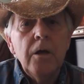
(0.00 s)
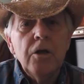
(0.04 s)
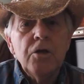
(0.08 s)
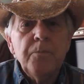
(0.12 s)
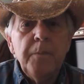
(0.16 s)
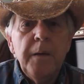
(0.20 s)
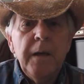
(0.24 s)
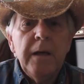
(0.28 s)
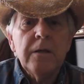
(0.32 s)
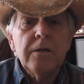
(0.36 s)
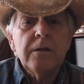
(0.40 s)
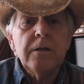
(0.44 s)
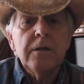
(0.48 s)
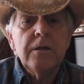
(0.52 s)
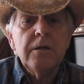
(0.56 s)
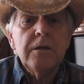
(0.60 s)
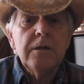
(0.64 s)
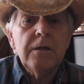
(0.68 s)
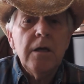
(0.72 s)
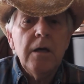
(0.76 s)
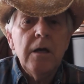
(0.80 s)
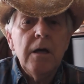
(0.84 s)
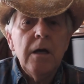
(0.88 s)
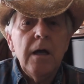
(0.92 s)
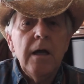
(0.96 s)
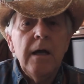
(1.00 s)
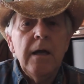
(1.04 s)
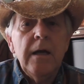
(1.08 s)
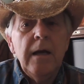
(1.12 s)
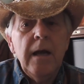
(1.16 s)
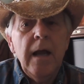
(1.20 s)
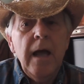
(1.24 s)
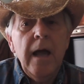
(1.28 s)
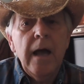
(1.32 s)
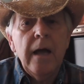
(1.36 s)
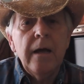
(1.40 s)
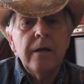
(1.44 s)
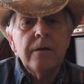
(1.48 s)
is being sincere and
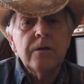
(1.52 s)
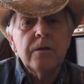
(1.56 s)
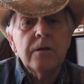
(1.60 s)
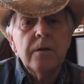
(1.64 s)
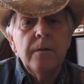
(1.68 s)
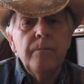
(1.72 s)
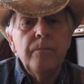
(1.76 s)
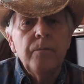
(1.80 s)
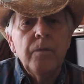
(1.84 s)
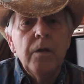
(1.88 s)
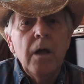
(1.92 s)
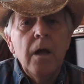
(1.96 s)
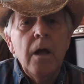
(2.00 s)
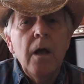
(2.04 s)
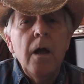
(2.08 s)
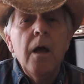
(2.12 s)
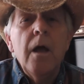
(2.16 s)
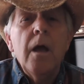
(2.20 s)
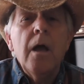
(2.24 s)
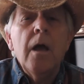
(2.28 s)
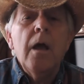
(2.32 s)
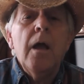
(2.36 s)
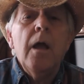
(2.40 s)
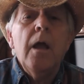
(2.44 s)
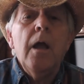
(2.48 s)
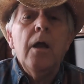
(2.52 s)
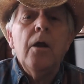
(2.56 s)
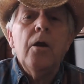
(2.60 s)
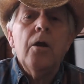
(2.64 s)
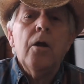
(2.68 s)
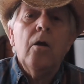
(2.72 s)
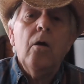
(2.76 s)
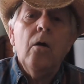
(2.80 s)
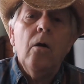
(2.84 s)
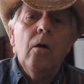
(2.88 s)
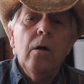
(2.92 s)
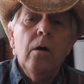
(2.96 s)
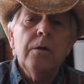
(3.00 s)
nice, and the
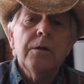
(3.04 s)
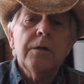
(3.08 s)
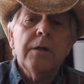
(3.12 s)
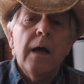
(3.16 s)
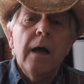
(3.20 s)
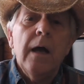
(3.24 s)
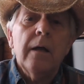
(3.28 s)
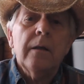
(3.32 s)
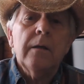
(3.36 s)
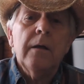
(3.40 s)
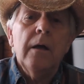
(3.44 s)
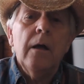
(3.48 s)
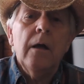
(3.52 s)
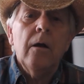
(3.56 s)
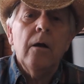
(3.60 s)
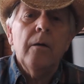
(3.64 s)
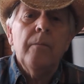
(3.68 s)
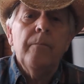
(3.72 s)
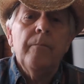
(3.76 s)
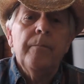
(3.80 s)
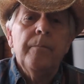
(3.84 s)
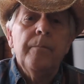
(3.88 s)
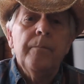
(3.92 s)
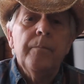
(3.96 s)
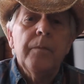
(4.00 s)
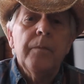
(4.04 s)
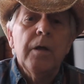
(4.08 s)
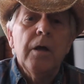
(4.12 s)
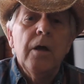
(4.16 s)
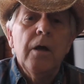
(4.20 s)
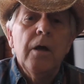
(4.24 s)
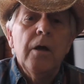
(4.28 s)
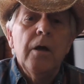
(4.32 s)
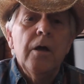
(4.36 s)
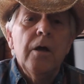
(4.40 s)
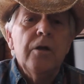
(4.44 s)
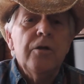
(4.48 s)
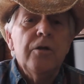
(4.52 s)
girl's out there
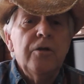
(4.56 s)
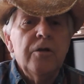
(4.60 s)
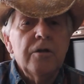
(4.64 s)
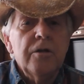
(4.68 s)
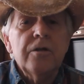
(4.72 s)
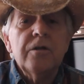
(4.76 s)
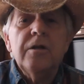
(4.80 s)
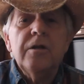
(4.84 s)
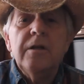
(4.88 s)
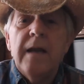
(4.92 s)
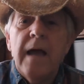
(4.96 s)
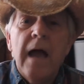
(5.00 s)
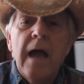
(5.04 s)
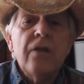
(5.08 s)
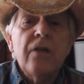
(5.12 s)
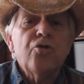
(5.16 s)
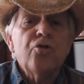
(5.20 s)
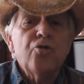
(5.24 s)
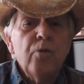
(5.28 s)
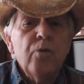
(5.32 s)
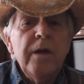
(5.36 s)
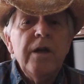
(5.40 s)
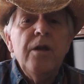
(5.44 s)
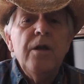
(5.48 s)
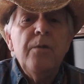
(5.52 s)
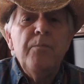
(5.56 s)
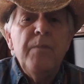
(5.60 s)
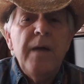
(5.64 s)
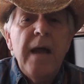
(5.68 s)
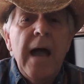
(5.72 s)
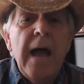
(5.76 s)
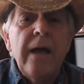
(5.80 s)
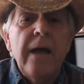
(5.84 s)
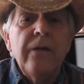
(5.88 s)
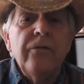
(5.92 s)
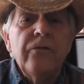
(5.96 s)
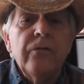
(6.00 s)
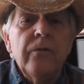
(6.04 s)
just to not treat him
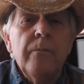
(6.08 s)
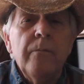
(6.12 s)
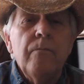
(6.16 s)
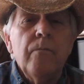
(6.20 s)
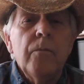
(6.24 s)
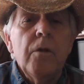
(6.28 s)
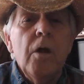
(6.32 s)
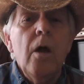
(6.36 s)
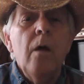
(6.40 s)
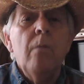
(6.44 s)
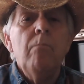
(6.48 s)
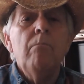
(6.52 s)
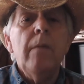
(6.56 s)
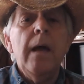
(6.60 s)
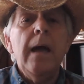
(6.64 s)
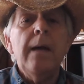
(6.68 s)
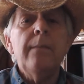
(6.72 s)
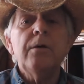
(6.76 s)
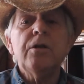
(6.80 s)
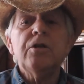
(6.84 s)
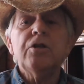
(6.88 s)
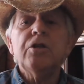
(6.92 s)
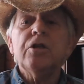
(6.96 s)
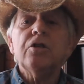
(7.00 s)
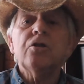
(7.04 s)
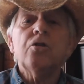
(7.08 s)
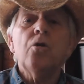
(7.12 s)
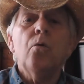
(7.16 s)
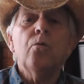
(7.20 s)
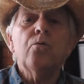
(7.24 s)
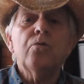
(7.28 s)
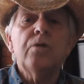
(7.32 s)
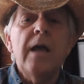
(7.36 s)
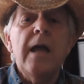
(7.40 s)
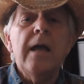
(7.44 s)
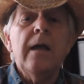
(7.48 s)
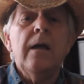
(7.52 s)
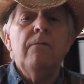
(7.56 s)
nice. Maybe she's going
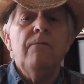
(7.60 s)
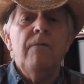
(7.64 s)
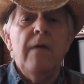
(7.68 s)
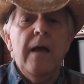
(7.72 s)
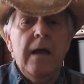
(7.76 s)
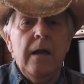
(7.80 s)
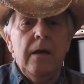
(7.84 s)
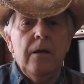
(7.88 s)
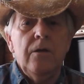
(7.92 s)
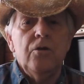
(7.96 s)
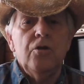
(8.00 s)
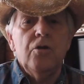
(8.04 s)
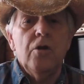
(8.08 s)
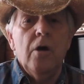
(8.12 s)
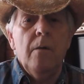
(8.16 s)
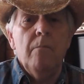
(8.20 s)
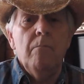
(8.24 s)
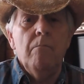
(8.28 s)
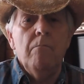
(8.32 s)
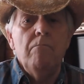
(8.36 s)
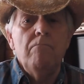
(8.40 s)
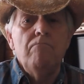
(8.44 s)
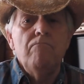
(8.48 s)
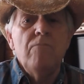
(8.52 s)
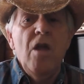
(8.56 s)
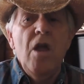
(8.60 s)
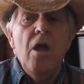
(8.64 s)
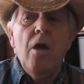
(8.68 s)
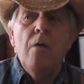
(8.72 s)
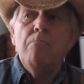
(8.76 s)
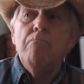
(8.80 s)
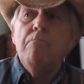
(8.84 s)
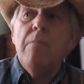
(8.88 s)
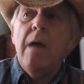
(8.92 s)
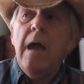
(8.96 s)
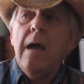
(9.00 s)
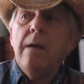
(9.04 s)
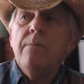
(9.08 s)
to take advantage of him.
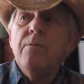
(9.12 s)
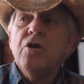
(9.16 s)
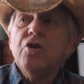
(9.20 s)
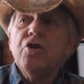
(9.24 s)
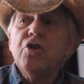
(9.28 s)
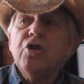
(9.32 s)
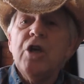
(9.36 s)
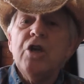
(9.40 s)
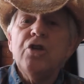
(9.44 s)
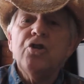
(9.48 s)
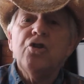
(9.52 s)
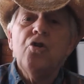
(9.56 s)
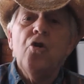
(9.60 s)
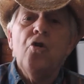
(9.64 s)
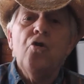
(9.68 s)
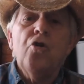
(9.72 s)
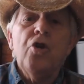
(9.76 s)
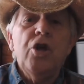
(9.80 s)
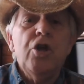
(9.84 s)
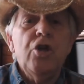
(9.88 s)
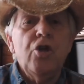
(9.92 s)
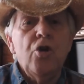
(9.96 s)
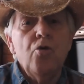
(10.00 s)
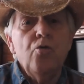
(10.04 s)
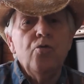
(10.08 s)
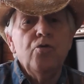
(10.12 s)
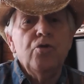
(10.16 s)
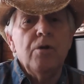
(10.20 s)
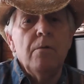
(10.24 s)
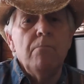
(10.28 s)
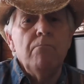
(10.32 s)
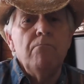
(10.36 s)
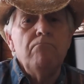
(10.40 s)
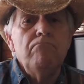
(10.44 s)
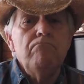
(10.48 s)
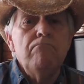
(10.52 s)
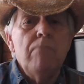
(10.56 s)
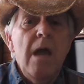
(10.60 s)
Maybe she's going to use him.
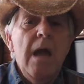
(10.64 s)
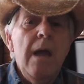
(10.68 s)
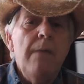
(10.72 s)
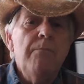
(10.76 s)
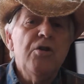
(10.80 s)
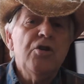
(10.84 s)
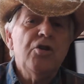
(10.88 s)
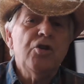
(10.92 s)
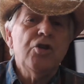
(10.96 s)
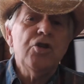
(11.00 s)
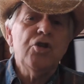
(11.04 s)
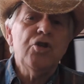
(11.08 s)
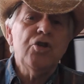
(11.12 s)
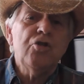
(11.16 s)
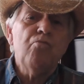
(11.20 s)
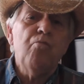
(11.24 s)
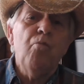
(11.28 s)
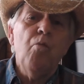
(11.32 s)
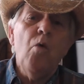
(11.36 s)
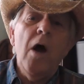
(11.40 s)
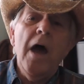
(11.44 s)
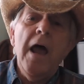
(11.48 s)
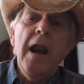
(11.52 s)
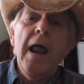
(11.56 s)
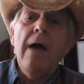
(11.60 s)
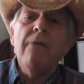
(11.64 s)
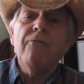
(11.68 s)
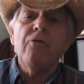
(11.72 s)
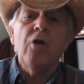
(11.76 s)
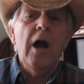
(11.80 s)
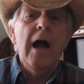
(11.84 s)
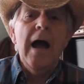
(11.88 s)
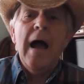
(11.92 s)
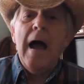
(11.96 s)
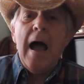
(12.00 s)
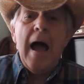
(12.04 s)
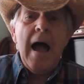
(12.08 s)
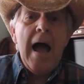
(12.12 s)
Maybe she's whatever.
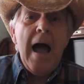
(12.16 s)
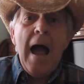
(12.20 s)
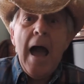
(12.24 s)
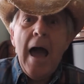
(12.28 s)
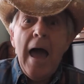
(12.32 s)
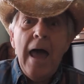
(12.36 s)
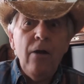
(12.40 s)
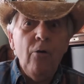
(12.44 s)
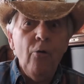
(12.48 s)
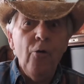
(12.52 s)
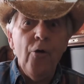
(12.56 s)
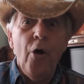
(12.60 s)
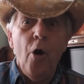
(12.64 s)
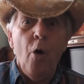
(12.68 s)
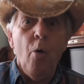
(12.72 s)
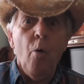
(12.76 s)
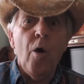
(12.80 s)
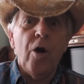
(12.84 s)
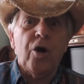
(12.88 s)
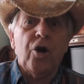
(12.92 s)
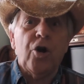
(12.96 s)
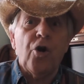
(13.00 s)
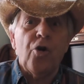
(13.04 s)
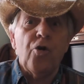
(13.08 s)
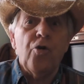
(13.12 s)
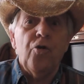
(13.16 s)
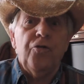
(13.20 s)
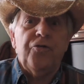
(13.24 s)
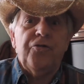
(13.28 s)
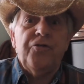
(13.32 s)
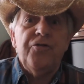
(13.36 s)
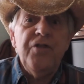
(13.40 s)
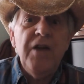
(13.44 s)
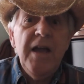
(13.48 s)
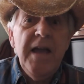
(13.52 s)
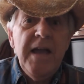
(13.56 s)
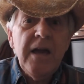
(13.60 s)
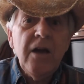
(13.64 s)
I don't know what girls
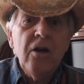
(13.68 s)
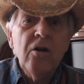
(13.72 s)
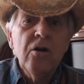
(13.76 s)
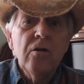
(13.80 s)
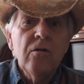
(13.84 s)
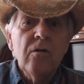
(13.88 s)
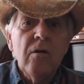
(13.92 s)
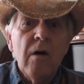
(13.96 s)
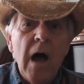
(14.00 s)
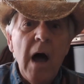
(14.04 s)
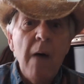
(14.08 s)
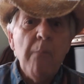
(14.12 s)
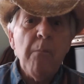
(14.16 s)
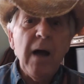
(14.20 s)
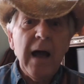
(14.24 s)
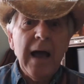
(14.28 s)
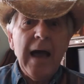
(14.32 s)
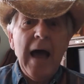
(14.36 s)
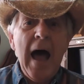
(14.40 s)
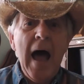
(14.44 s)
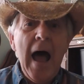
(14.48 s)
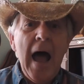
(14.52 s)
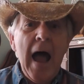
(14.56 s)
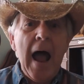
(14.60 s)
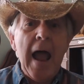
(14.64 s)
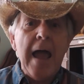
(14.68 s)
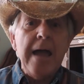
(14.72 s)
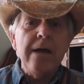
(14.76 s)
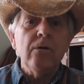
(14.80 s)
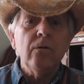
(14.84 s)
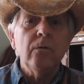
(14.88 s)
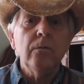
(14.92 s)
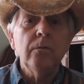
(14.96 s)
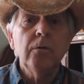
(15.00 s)
think. I'm a guy.